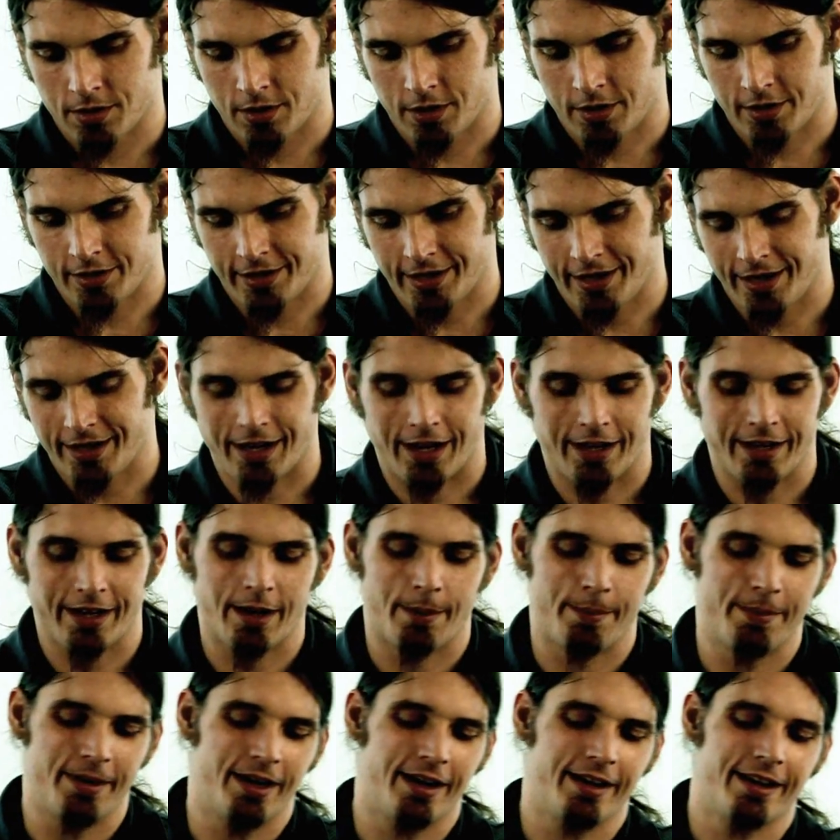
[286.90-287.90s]
Again, I
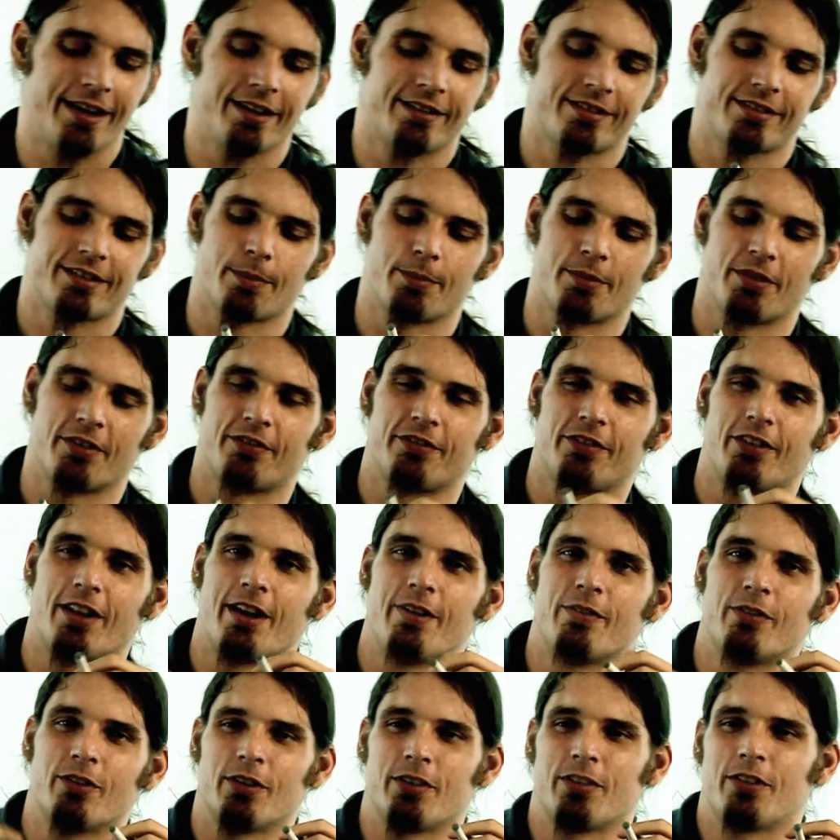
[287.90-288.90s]
mean, I guess some of the
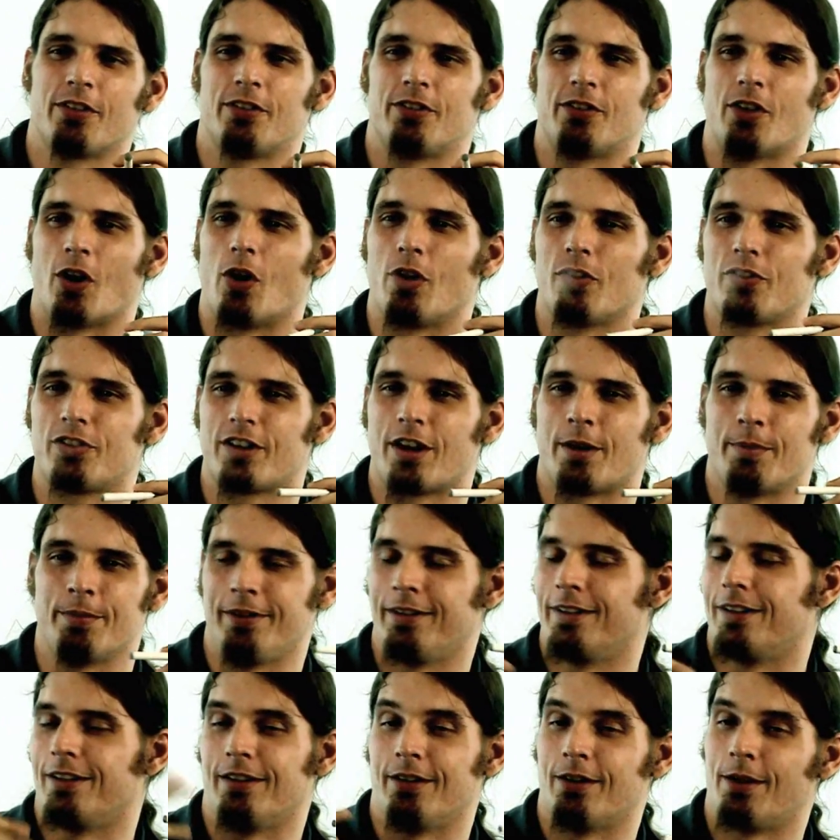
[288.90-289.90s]
flavor dulls it.
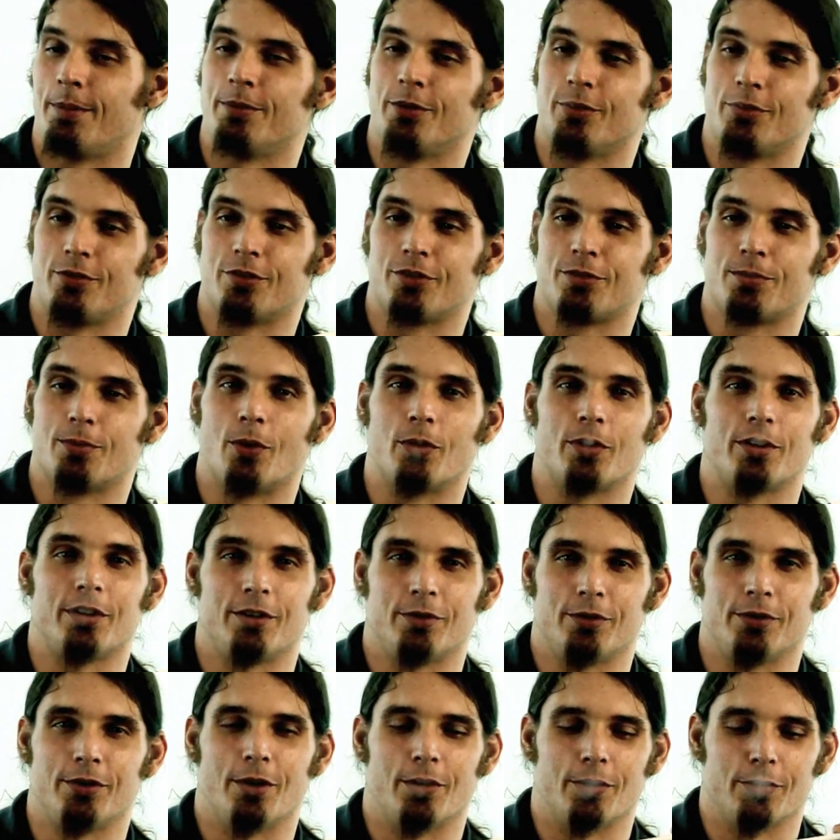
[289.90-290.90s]
I'm used to smoking,
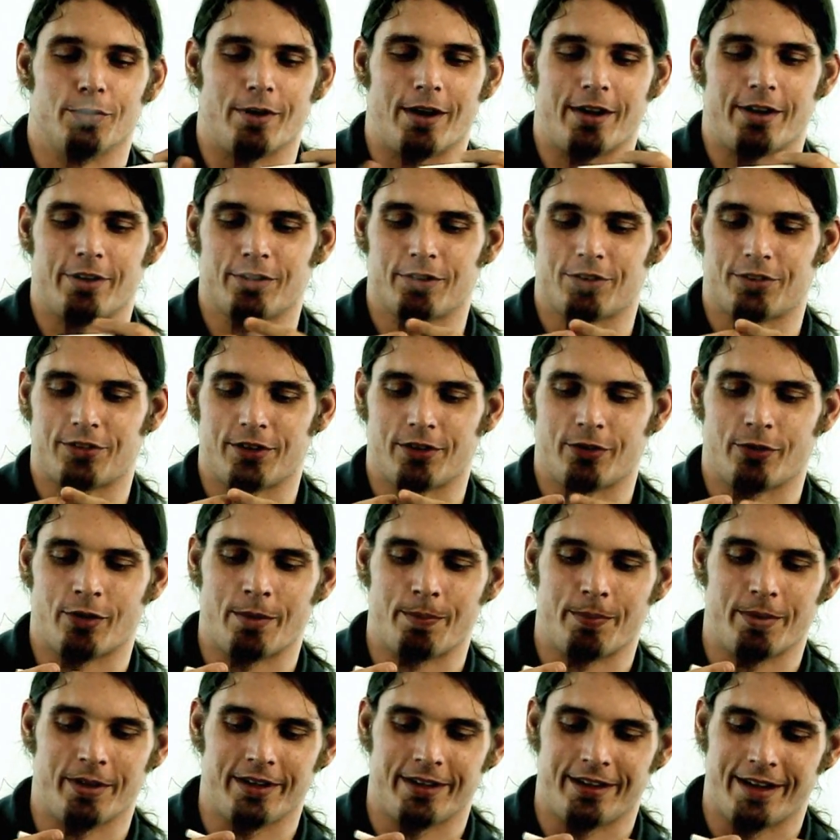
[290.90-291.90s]
you know, a regular cigarette,
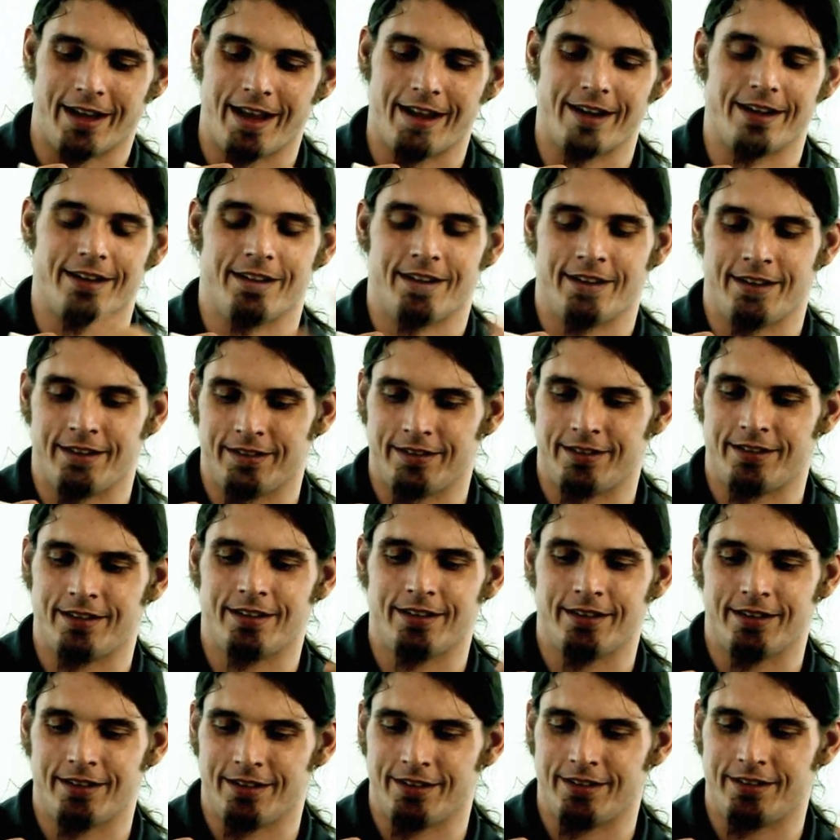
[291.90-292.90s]
but again,
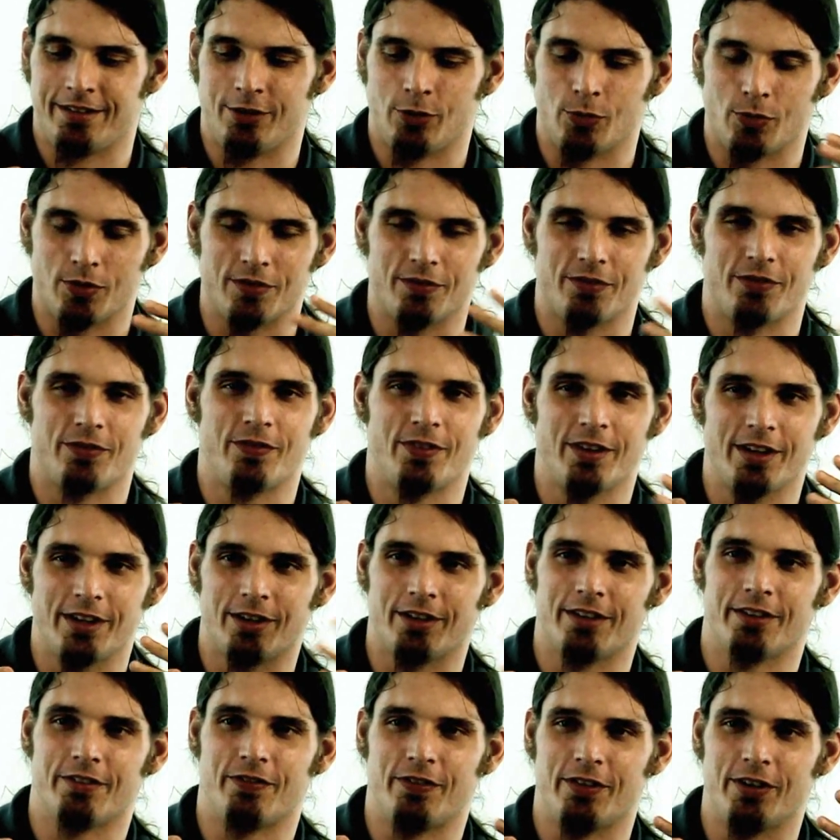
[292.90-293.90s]
you can feel
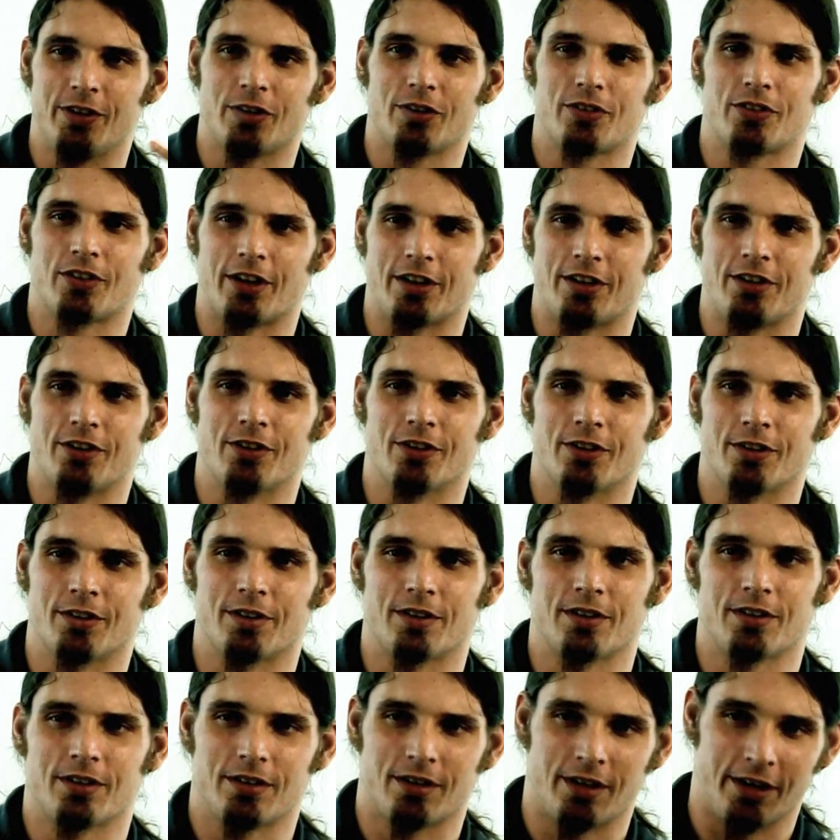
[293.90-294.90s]
it. Feels like you're
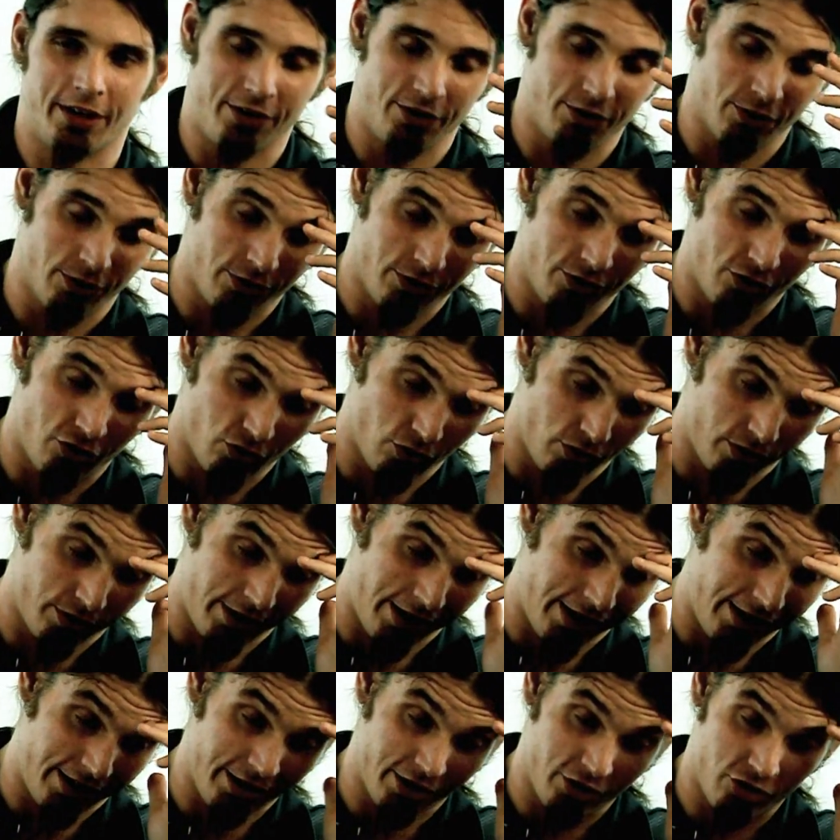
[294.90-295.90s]

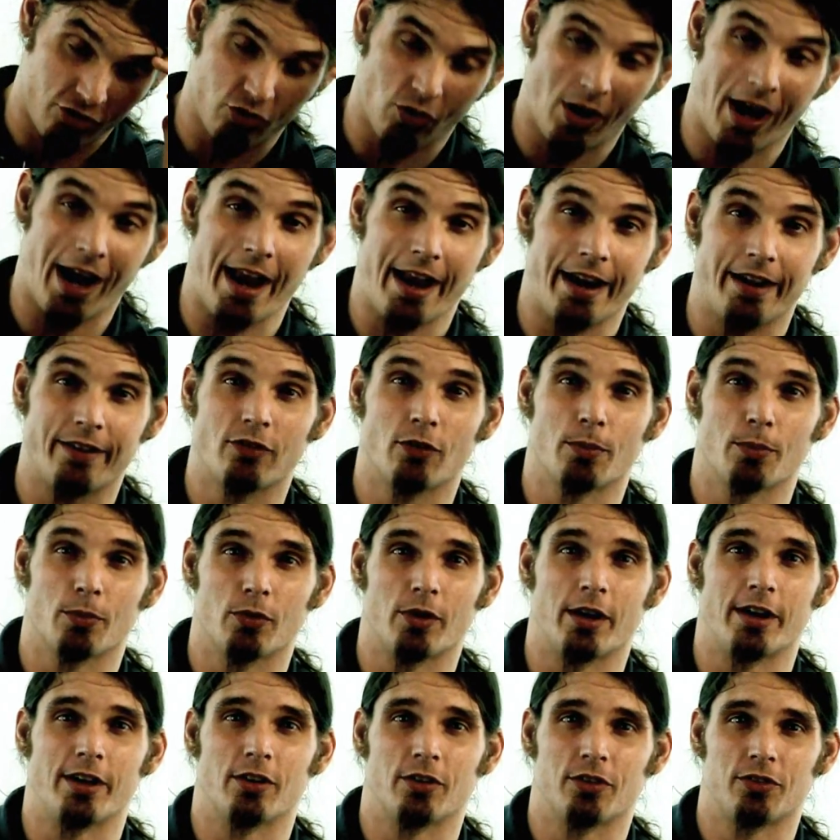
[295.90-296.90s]
taking a drag from a
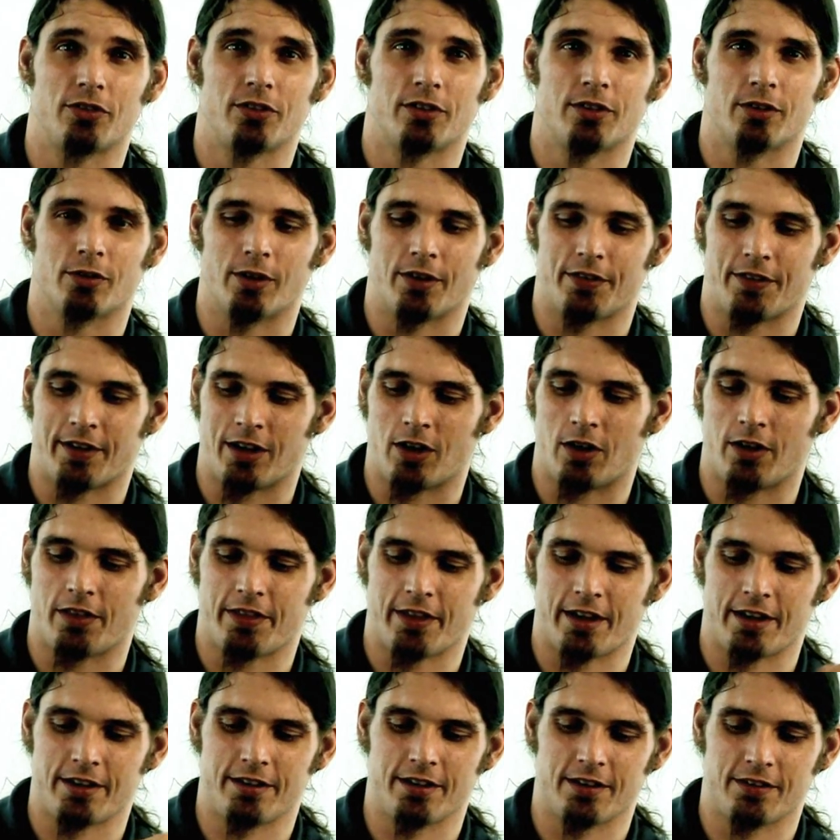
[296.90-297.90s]
regular cigarette. That
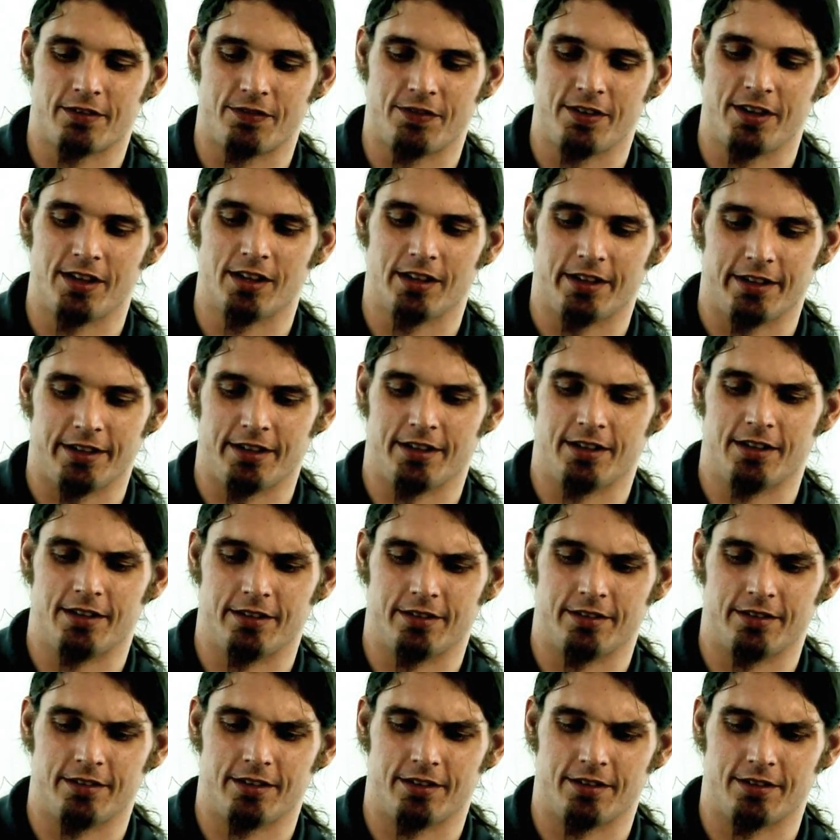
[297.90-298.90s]
authentic feeling
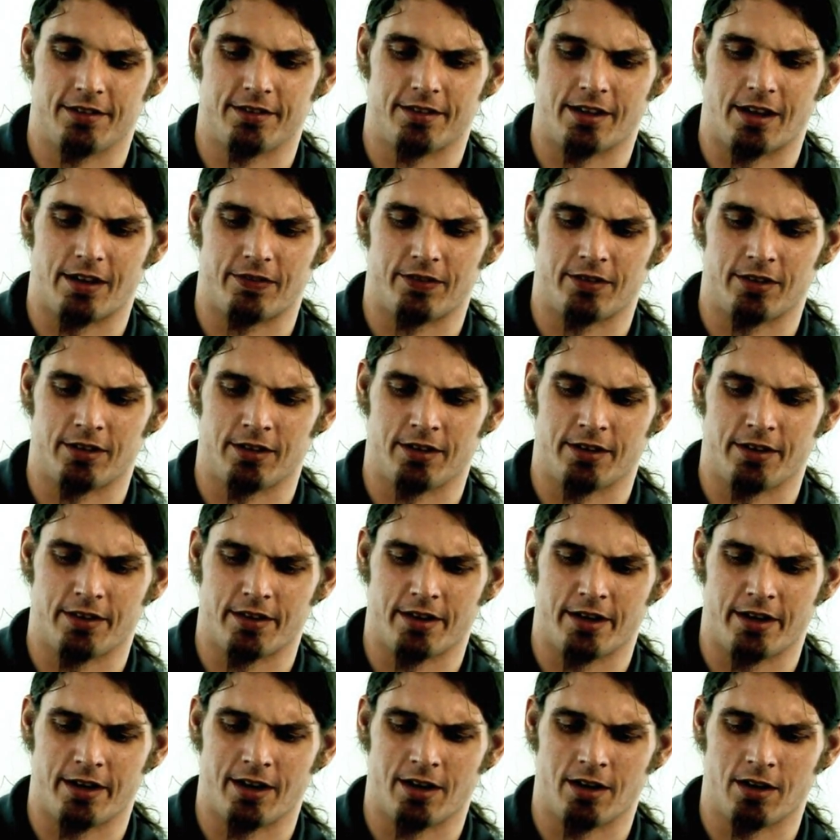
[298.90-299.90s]
is definitely
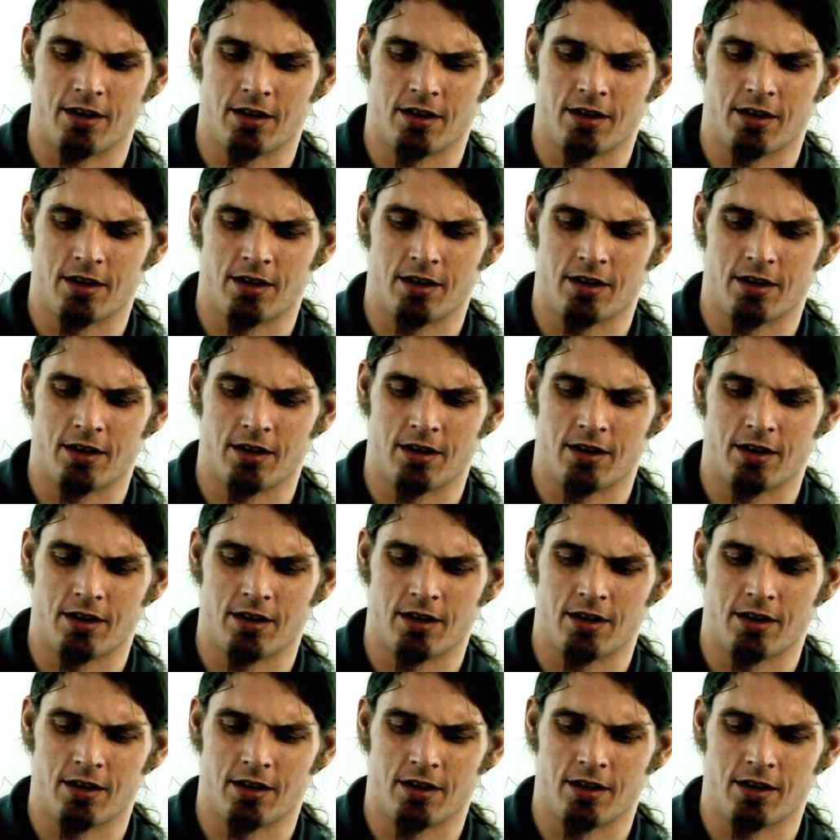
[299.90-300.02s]
there.